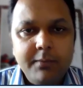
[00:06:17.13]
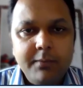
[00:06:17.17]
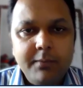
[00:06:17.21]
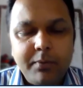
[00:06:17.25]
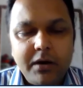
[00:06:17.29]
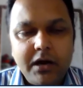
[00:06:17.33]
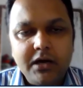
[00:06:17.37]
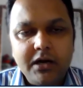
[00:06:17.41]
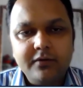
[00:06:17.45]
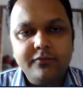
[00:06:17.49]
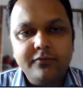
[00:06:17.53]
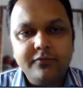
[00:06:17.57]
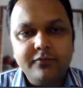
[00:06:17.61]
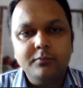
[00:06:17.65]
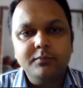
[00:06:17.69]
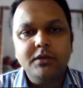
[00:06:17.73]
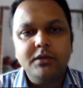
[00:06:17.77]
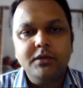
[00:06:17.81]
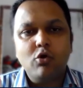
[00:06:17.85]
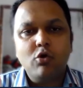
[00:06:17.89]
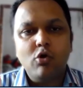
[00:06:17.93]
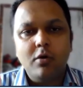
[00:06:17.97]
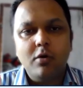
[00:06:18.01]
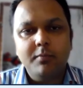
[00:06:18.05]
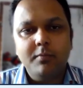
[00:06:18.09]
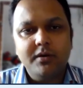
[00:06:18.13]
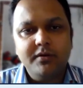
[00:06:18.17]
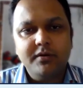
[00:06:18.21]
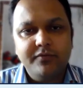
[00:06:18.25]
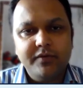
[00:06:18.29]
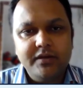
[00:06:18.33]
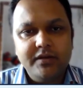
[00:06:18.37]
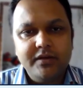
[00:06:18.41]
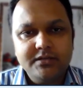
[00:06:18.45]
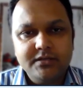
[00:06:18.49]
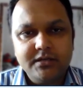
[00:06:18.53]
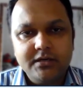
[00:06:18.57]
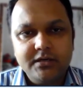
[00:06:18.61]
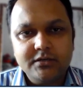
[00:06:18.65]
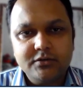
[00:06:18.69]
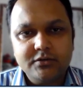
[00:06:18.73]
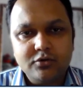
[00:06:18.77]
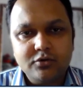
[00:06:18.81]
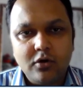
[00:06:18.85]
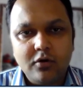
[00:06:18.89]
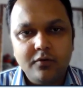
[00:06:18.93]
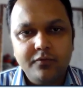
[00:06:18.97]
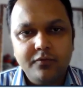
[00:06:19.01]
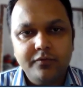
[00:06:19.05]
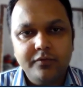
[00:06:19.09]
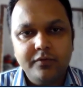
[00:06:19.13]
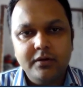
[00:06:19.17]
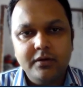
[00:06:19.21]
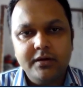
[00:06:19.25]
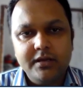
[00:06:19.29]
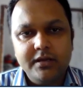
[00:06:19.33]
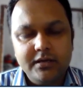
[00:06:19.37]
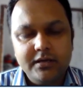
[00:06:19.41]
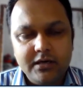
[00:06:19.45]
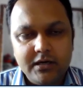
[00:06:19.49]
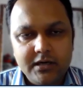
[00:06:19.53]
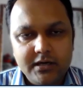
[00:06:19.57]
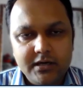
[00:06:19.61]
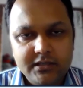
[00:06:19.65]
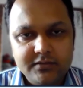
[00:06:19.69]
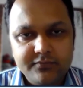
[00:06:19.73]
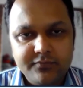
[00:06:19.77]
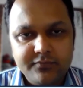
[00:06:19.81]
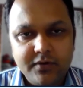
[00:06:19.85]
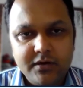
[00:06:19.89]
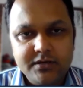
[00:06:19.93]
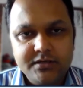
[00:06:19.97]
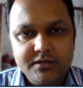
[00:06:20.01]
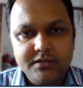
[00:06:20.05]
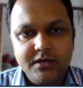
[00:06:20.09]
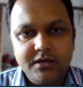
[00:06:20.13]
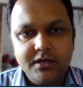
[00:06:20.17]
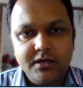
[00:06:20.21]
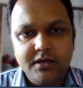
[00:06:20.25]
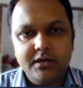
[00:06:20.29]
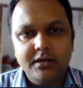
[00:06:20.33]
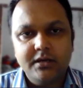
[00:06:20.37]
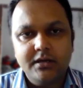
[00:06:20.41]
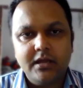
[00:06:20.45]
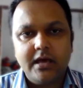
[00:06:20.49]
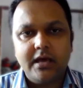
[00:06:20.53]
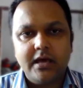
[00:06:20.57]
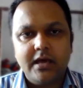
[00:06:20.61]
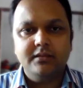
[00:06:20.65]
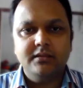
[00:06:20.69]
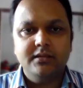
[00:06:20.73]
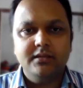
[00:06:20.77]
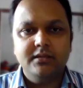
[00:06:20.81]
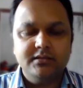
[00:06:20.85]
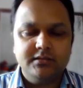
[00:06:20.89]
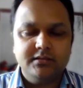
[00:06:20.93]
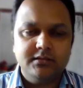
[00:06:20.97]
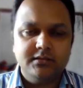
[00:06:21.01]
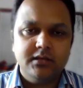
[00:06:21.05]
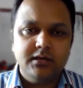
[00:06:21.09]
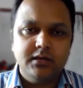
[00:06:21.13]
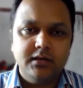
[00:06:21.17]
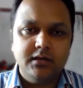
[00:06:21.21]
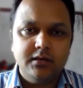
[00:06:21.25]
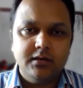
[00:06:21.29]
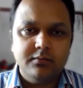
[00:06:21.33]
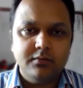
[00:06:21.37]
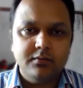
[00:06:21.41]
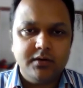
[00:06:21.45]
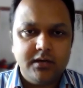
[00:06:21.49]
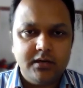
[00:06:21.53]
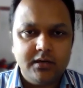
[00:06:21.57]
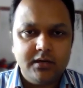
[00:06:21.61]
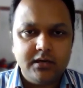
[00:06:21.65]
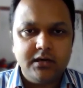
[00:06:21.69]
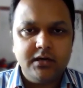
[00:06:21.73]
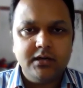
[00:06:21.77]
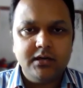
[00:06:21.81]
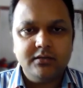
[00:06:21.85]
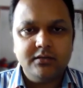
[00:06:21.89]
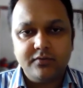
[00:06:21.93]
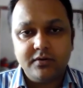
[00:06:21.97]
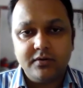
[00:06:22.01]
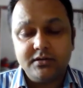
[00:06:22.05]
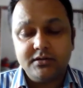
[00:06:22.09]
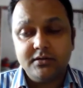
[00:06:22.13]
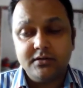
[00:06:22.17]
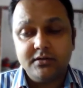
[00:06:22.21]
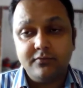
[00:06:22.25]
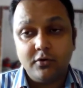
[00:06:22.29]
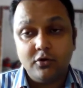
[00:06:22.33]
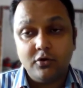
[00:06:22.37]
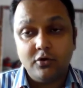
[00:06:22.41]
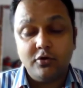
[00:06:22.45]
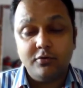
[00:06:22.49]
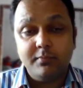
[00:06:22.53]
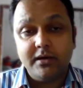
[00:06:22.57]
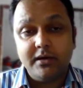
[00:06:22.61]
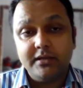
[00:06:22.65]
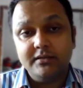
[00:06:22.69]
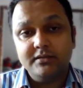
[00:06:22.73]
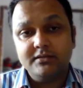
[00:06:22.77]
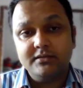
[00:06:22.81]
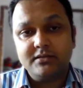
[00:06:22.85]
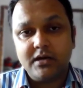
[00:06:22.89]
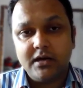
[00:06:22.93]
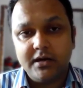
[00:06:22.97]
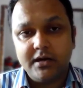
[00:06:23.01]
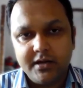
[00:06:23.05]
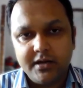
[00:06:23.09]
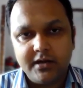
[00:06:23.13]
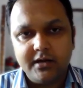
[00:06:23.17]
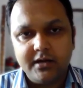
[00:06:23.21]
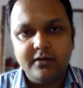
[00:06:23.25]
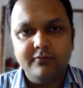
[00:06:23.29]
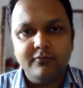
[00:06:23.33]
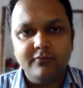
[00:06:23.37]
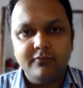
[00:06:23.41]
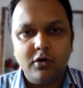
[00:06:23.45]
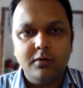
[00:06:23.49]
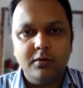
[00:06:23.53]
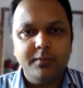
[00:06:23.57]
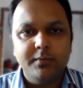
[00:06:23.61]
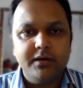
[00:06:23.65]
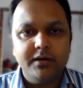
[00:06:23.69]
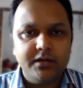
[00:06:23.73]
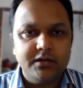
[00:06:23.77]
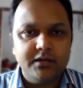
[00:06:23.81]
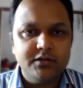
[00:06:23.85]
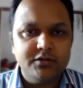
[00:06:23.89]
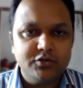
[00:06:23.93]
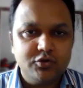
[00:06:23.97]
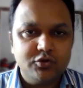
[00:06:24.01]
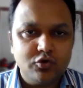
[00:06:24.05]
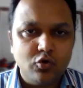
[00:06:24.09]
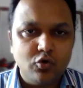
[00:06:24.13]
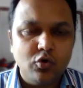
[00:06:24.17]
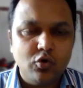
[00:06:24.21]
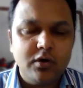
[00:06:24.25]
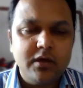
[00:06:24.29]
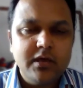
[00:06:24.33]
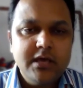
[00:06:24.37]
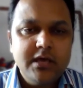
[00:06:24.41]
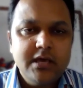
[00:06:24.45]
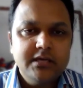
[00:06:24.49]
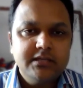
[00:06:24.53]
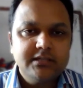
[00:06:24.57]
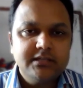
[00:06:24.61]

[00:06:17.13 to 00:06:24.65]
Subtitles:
Apart from the common features of renal dysfunction and this renal dysfunction followed by this cardiac involvement and stroke,